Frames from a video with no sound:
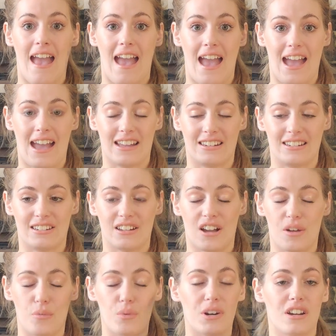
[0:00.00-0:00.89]
and
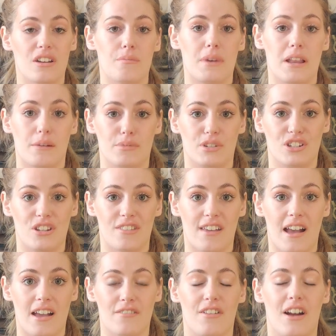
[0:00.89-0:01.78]
I wouldn't have been able to do
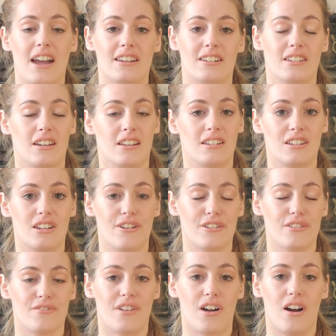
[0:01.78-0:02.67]
that if I hadn't done
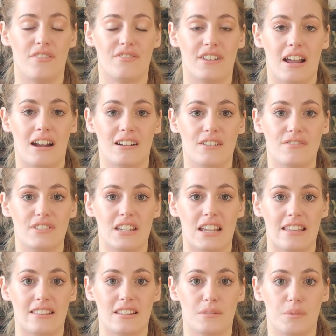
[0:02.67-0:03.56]
yoga for half an hour every
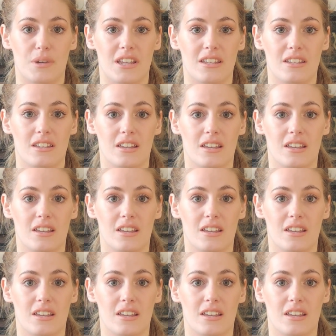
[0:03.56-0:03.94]
day this week.